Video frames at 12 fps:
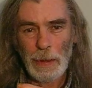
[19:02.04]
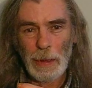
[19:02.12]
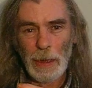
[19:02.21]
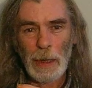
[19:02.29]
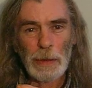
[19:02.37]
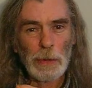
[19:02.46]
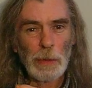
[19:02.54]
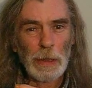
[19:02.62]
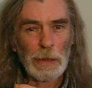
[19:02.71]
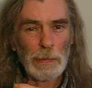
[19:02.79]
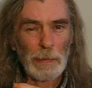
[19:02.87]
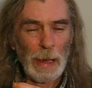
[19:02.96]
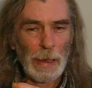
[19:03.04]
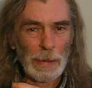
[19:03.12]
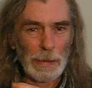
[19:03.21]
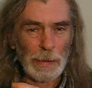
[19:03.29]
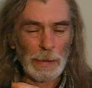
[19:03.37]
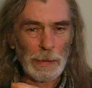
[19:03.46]
as you
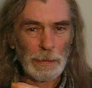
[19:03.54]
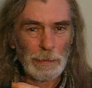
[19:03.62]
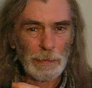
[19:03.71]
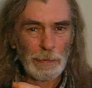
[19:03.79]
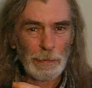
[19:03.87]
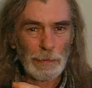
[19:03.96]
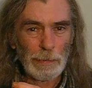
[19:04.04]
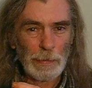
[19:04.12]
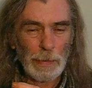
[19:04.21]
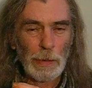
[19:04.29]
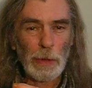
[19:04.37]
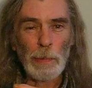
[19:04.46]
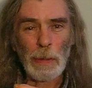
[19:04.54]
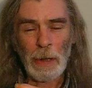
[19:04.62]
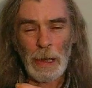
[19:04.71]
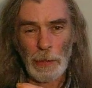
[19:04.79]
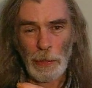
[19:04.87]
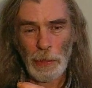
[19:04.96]
expand the
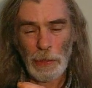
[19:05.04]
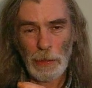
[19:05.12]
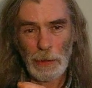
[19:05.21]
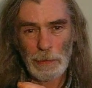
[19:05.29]
breadth